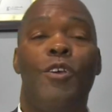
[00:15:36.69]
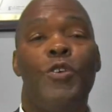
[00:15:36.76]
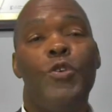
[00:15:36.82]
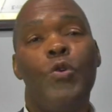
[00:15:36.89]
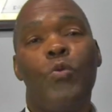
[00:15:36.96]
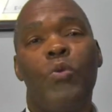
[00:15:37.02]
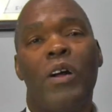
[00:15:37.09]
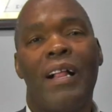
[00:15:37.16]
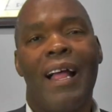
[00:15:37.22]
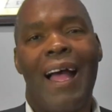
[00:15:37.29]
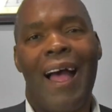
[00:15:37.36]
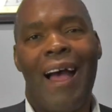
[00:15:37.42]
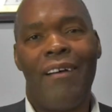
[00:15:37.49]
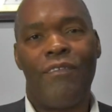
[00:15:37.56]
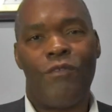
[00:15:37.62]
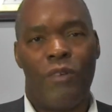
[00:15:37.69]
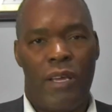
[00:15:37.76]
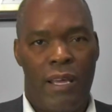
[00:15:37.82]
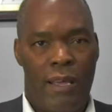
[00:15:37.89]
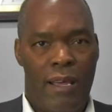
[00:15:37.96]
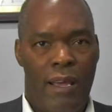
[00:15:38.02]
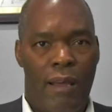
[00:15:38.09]
you will have
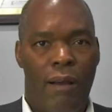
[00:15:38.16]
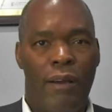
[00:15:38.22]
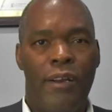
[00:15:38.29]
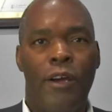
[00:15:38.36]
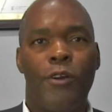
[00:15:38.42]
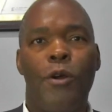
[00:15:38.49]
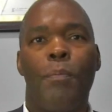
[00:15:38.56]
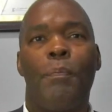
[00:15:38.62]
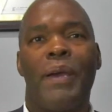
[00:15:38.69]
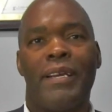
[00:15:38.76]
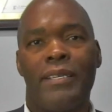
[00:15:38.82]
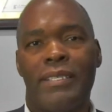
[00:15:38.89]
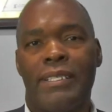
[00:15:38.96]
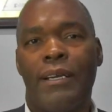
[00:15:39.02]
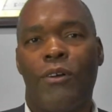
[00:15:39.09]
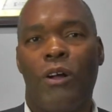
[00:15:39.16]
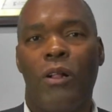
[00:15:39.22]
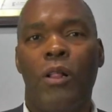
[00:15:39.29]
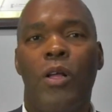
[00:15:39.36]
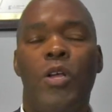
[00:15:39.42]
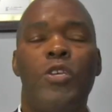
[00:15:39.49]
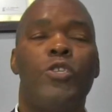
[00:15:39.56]
another penalty called